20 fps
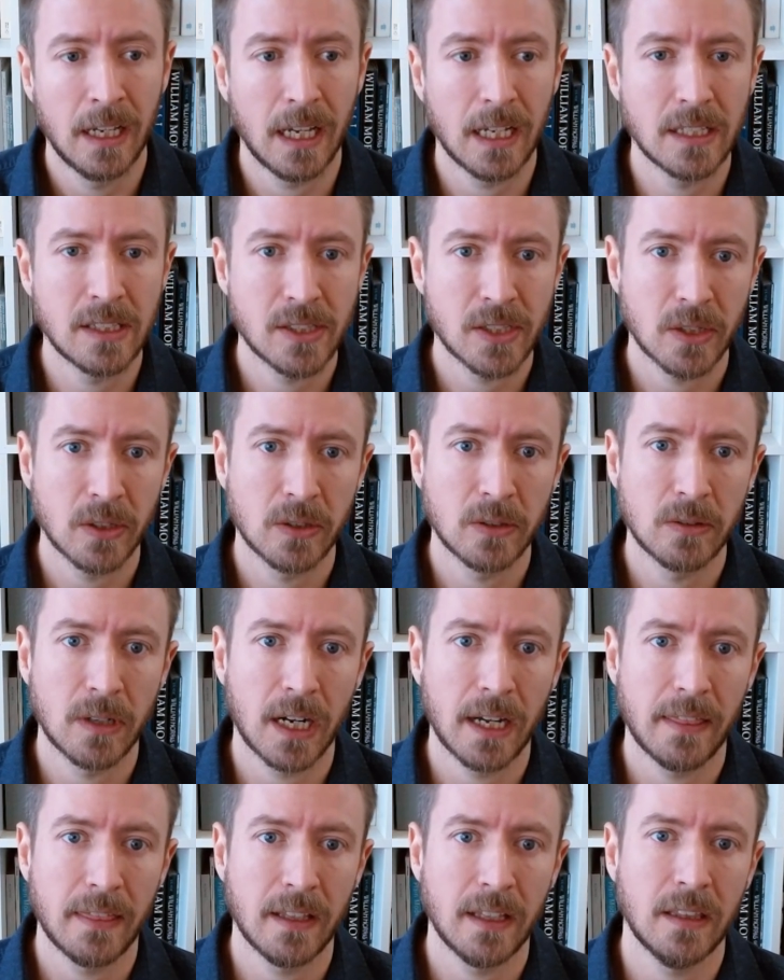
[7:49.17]
And so
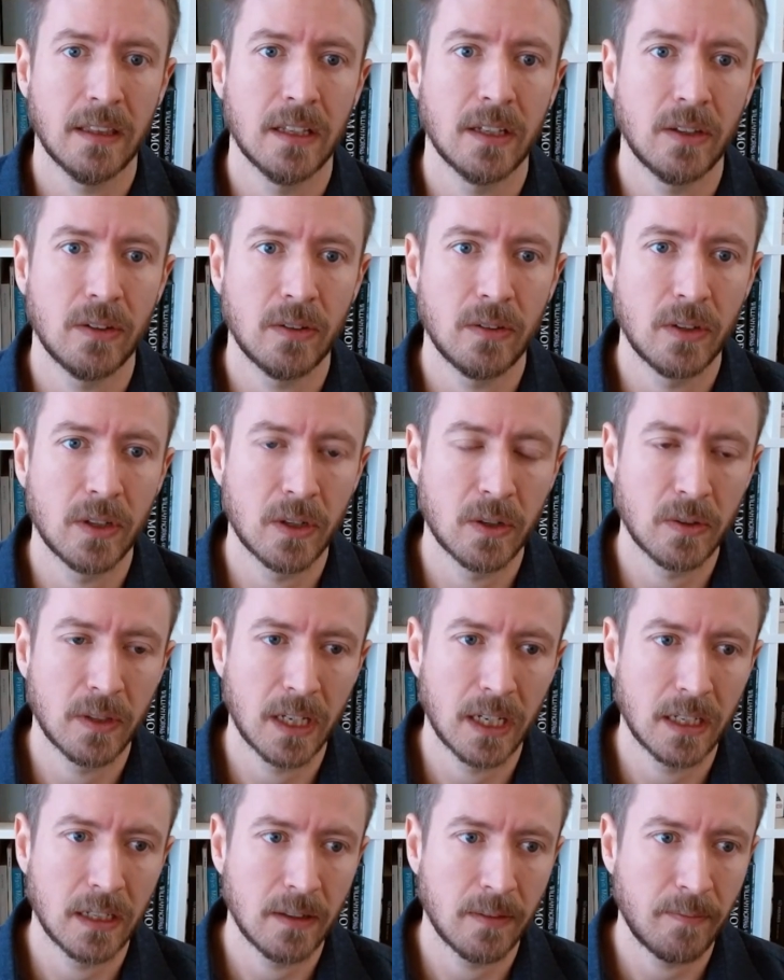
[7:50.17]
I think that, you know,
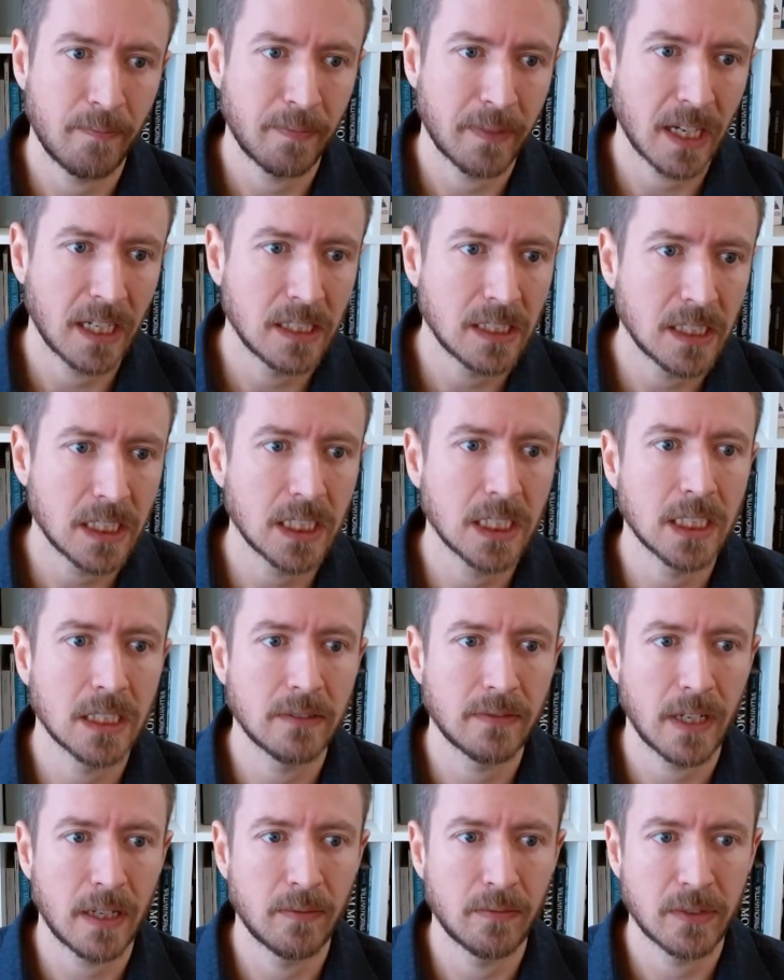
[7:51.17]
that idea
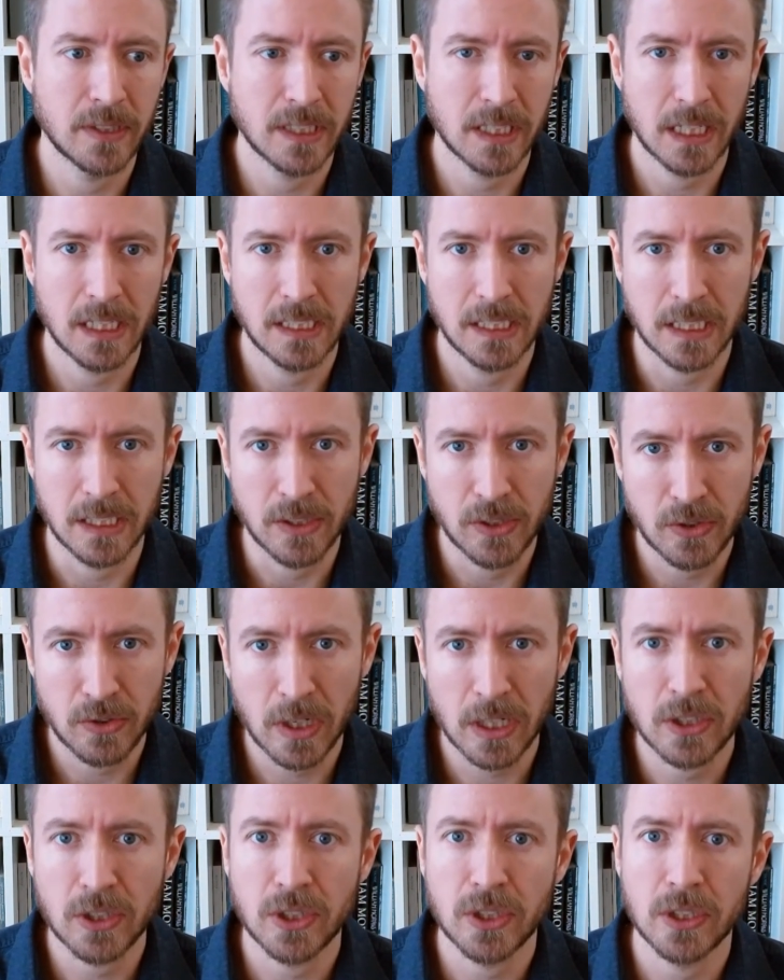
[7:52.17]
of emphasizing
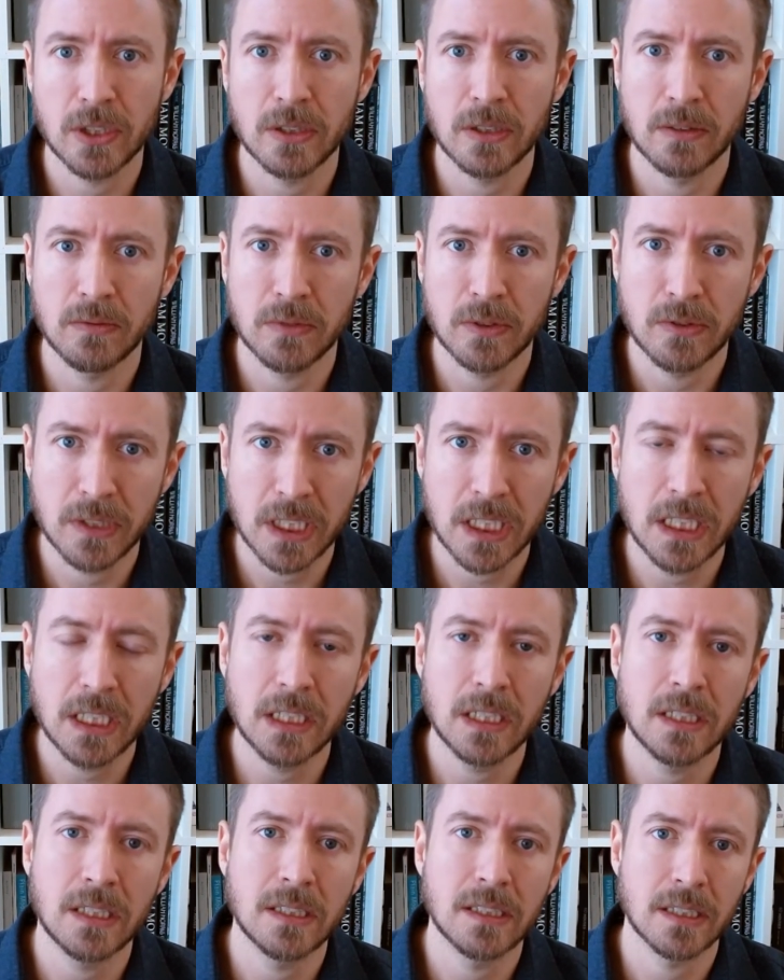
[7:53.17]
structure and
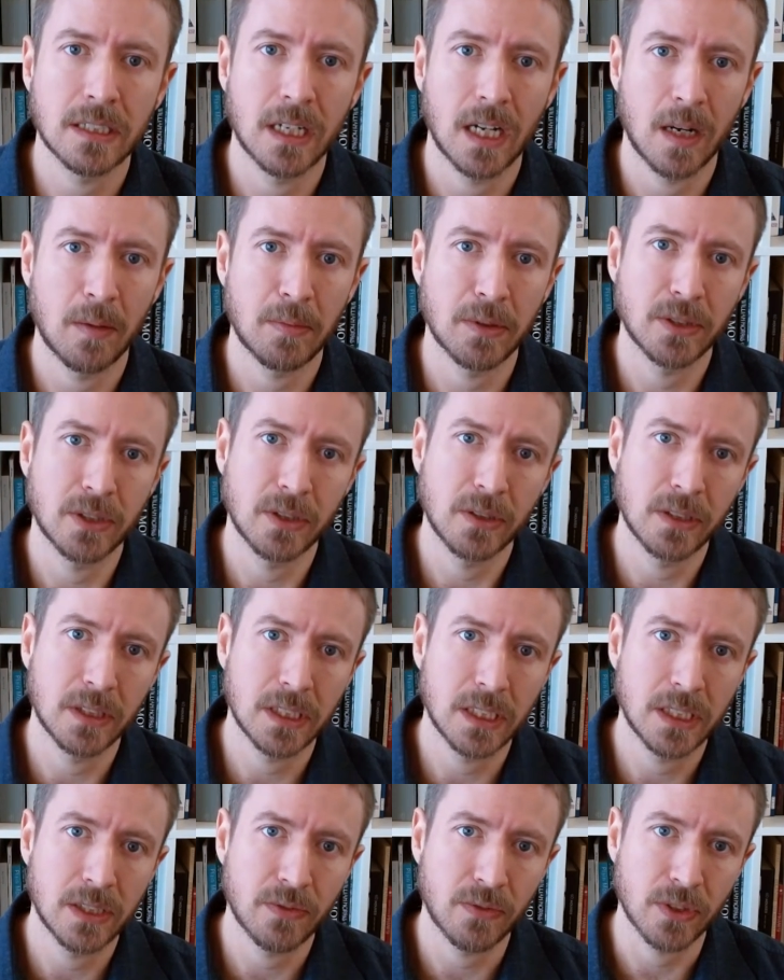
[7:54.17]
routines and
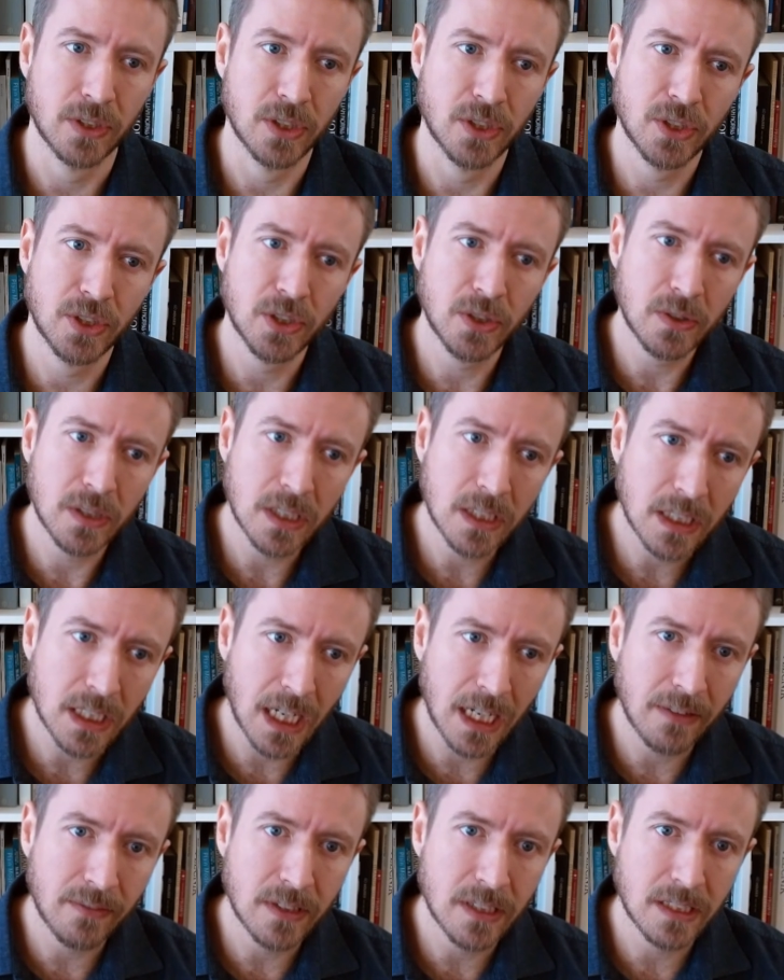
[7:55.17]
opportunities for the student to
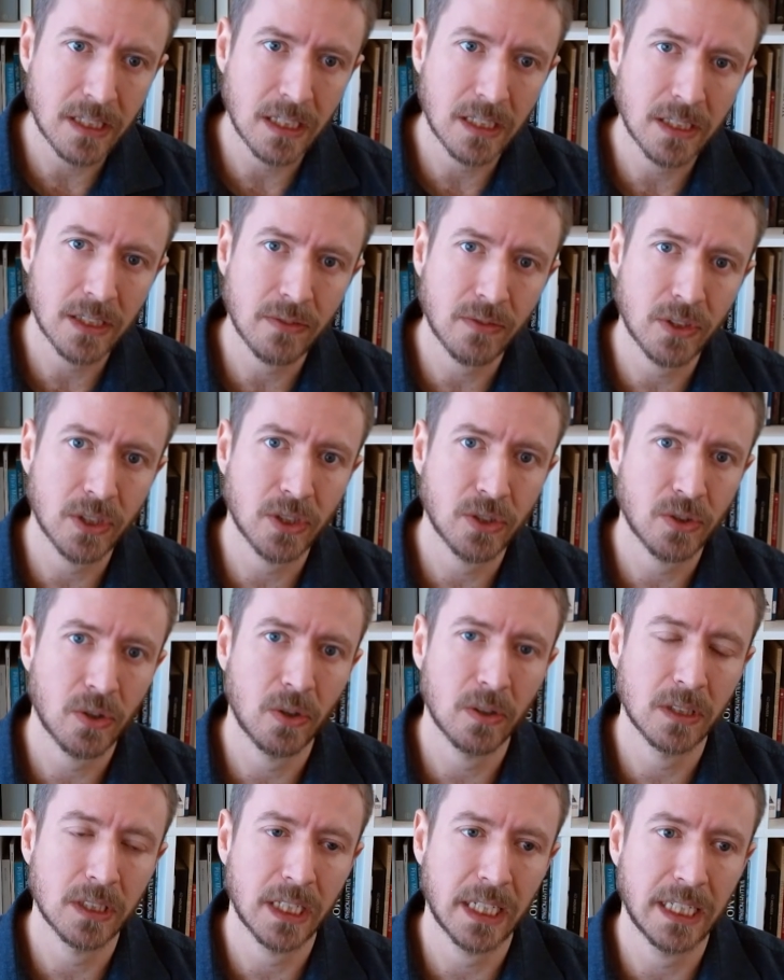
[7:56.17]
have a sense of
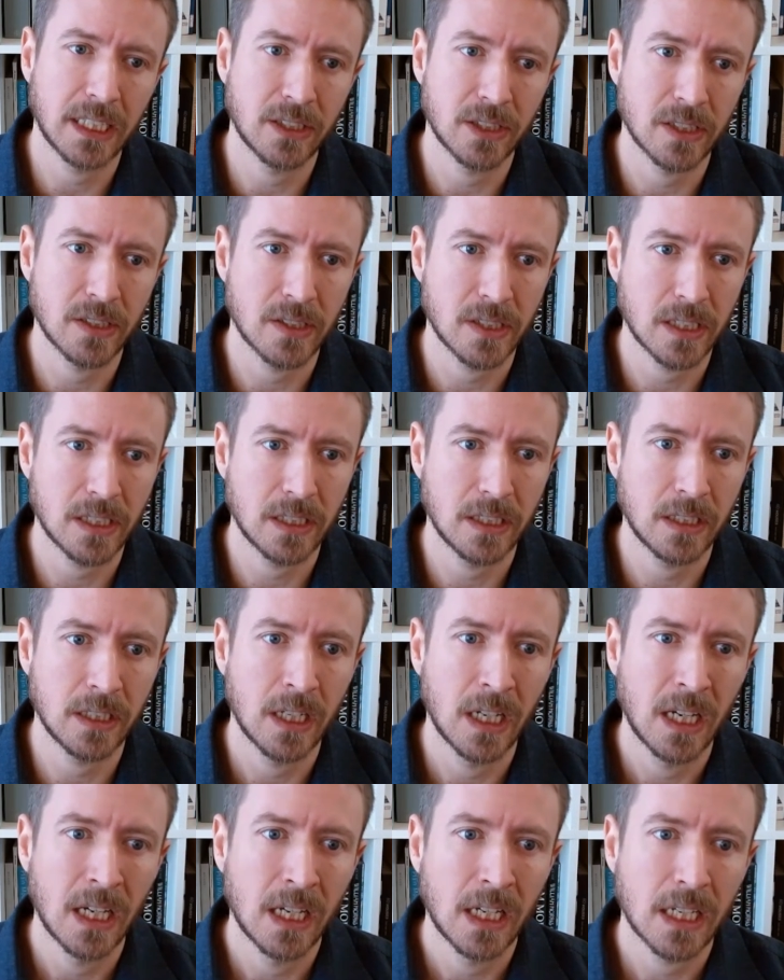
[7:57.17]
control and agency
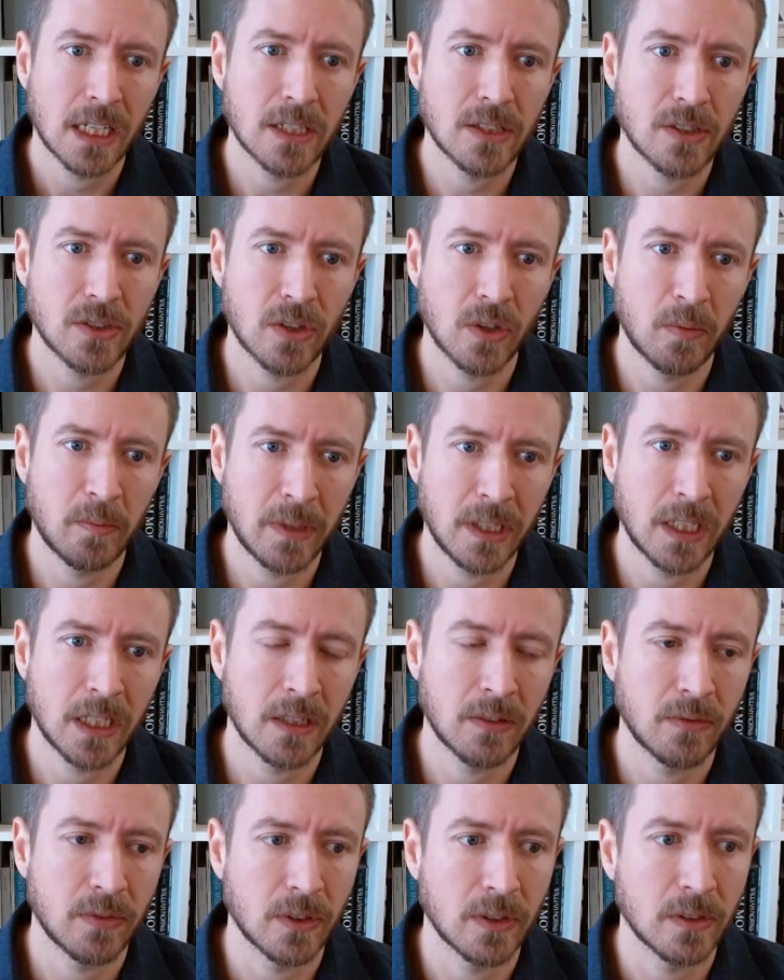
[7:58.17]
is so
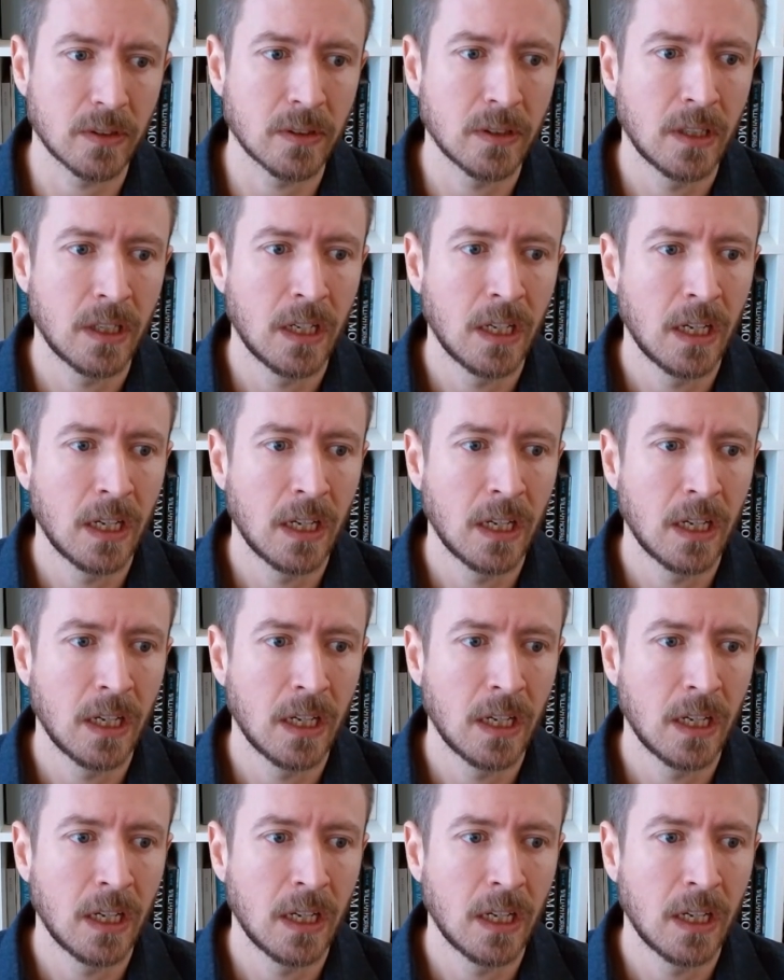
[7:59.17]
meaningful.